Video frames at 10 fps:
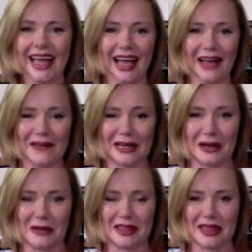I already know
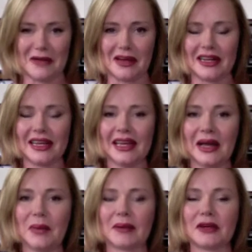about that one.
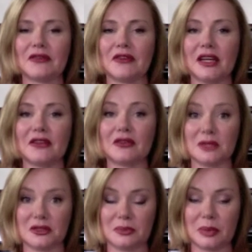But I'm going to find it from
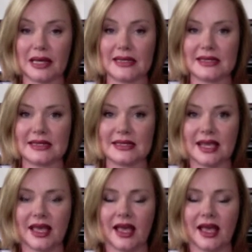different places.